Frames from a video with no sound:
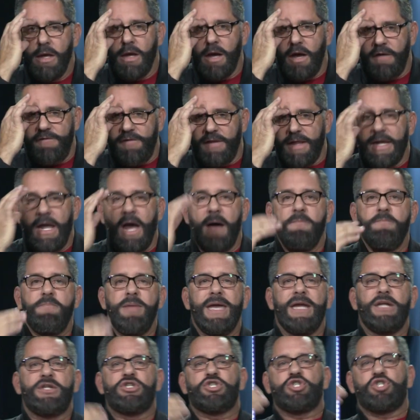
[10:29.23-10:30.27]
I feel like I'm
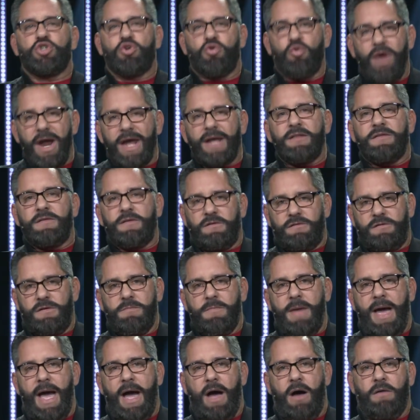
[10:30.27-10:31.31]
being tricked
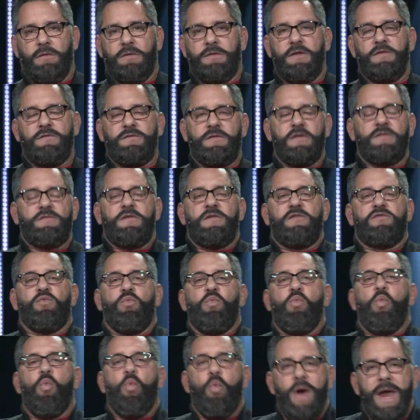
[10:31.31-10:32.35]
somehow. This, this is
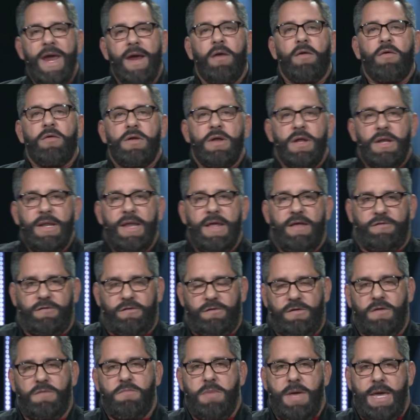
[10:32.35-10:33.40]
weirdness
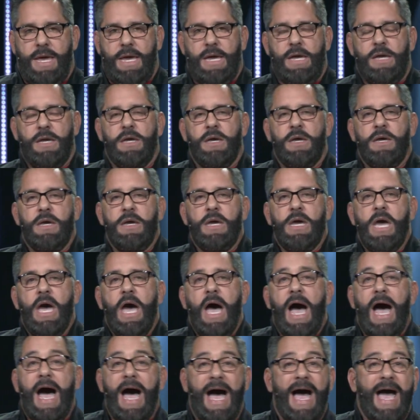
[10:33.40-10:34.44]
to me.
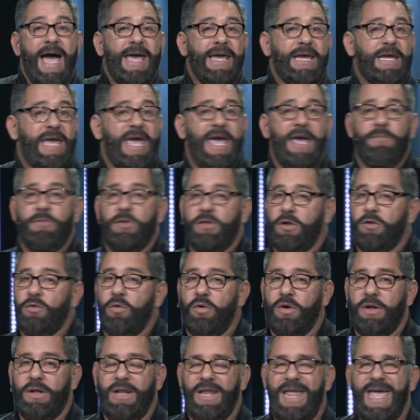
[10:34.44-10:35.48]
I came to the
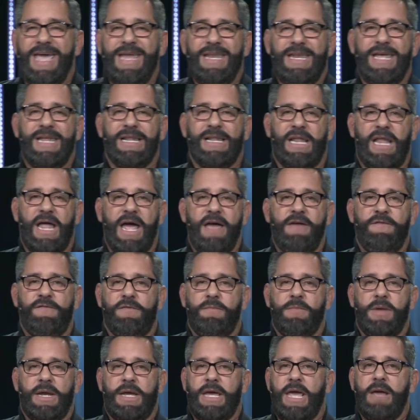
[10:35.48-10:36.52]
Lord late in life. I
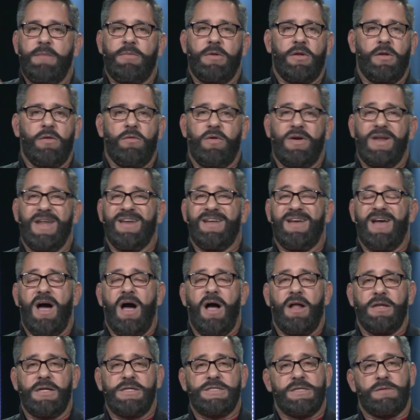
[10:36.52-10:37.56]
mean, I came to the Lord in
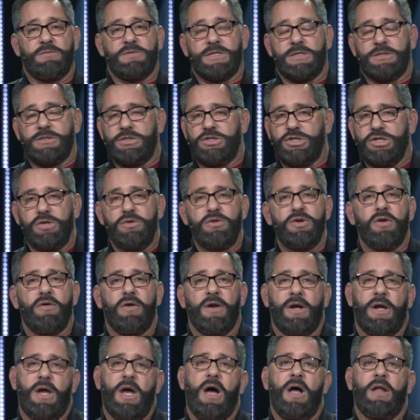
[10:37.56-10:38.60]
college. I was a junior
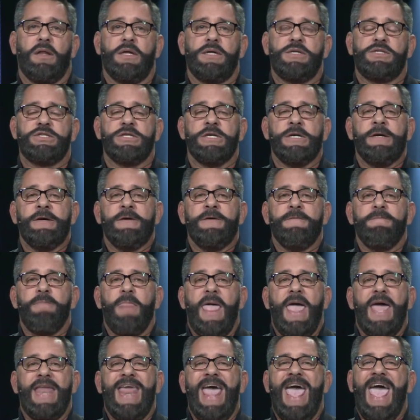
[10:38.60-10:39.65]
in college.
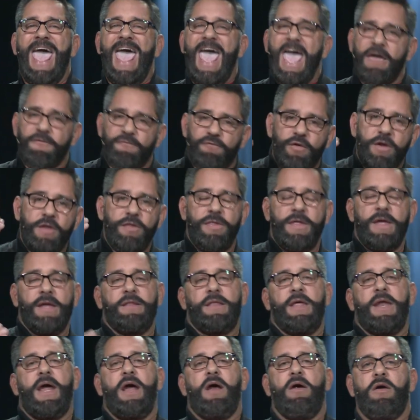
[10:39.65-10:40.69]
And everything
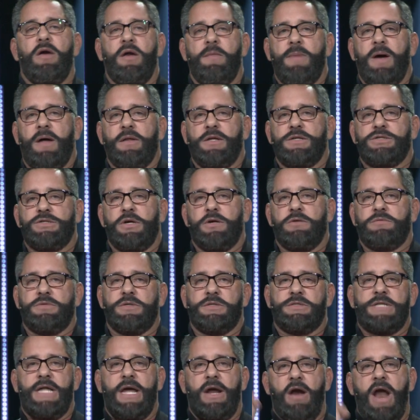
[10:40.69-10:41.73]
that I heard about the church
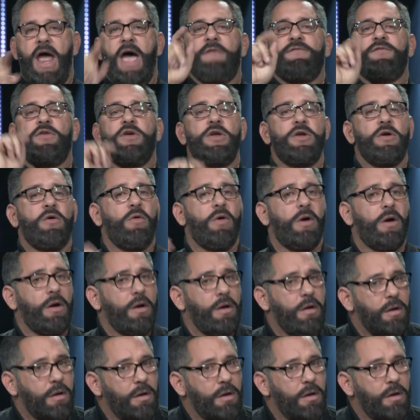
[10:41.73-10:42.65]
was there after your.